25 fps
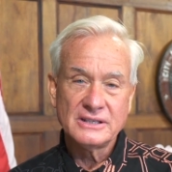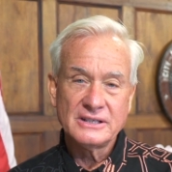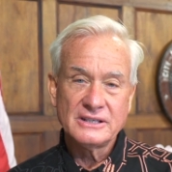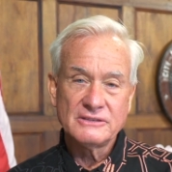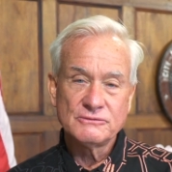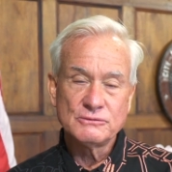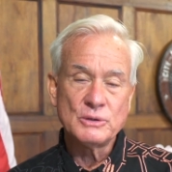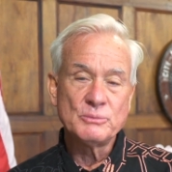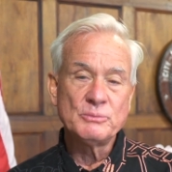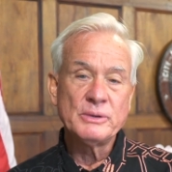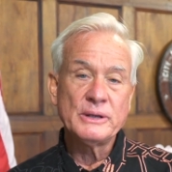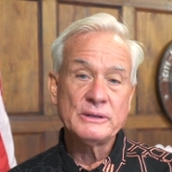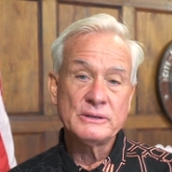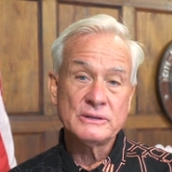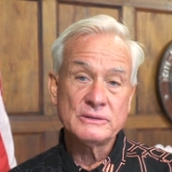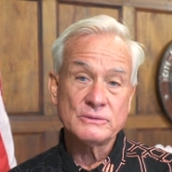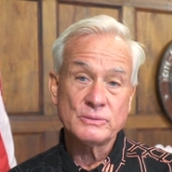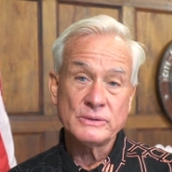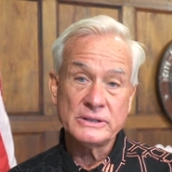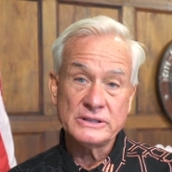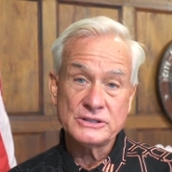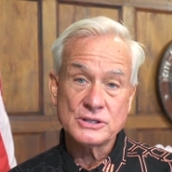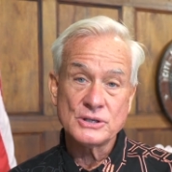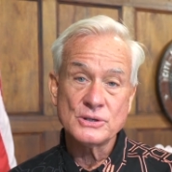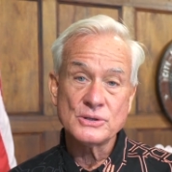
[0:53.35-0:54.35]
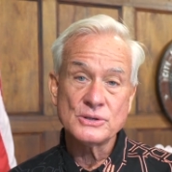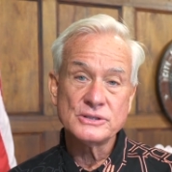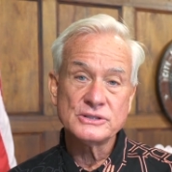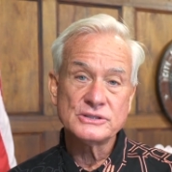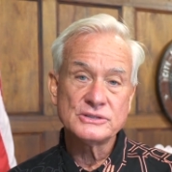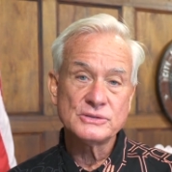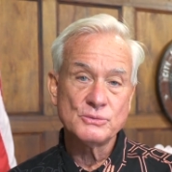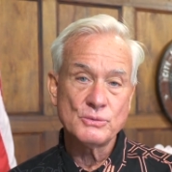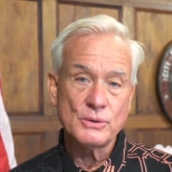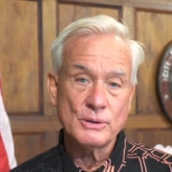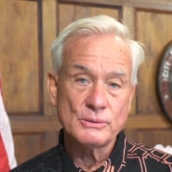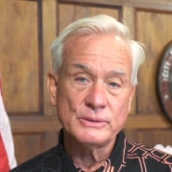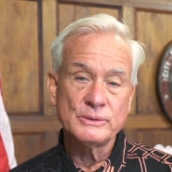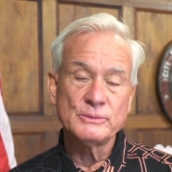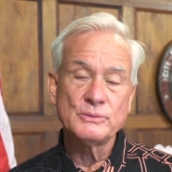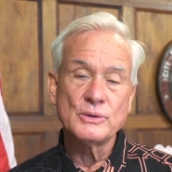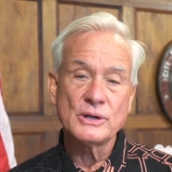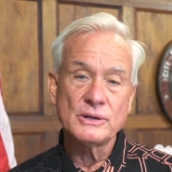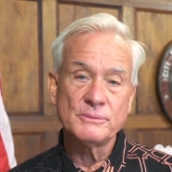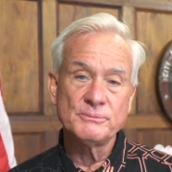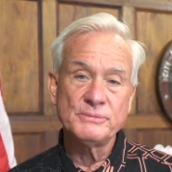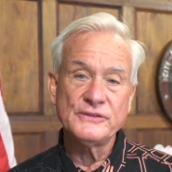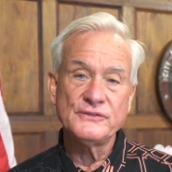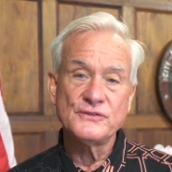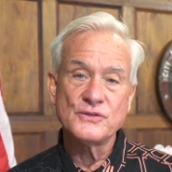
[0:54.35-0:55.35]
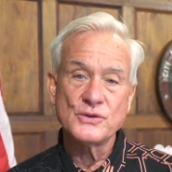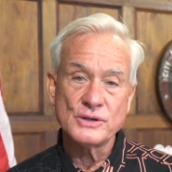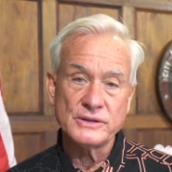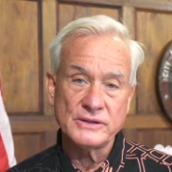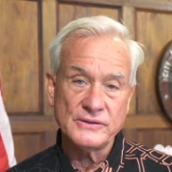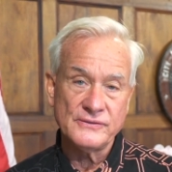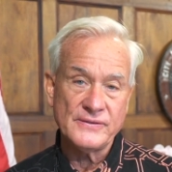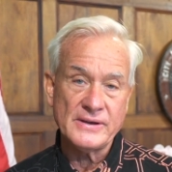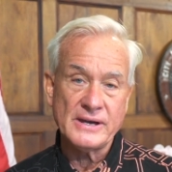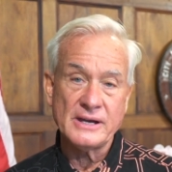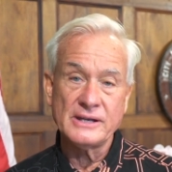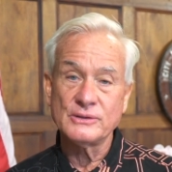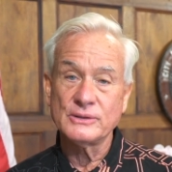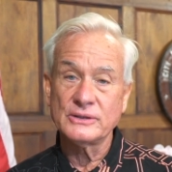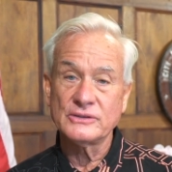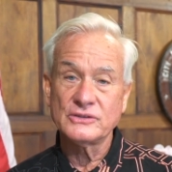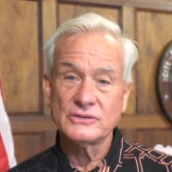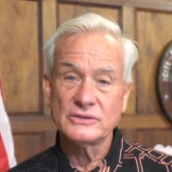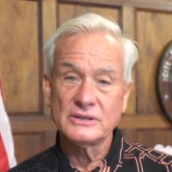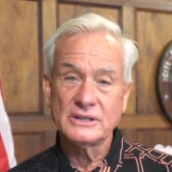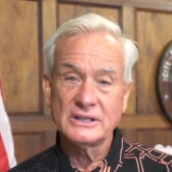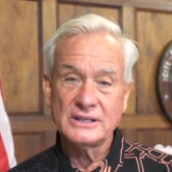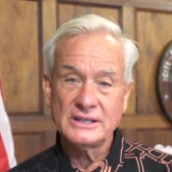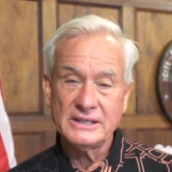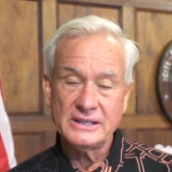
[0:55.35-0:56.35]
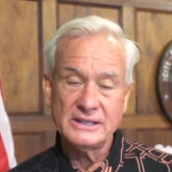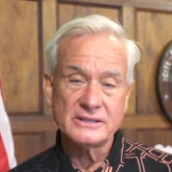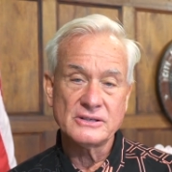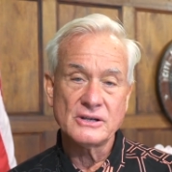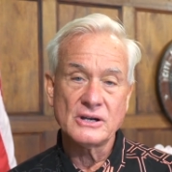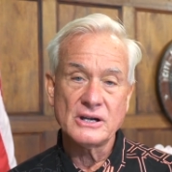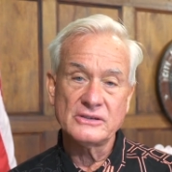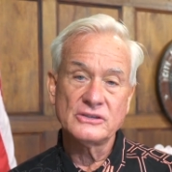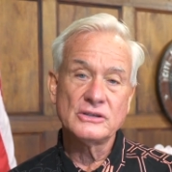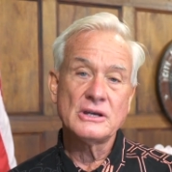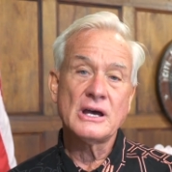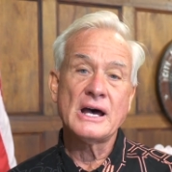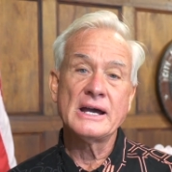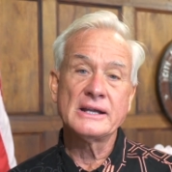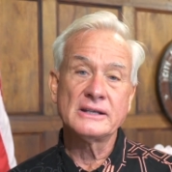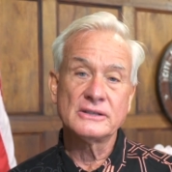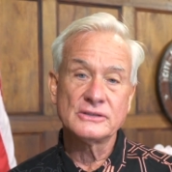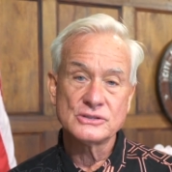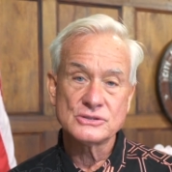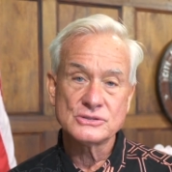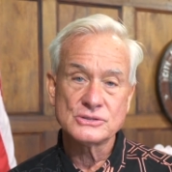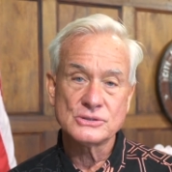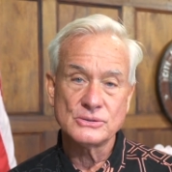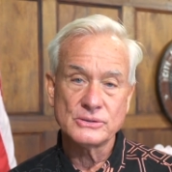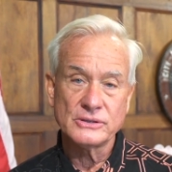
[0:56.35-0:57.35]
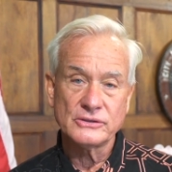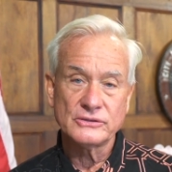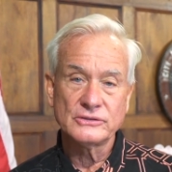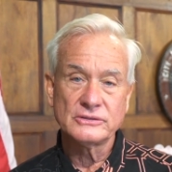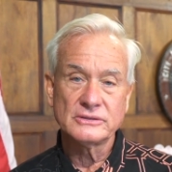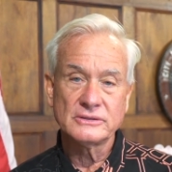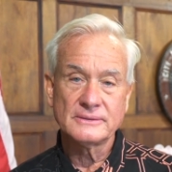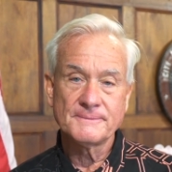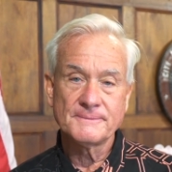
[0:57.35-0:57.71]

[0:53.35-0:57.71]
we will be the return to where we were before the virus hit our island shores.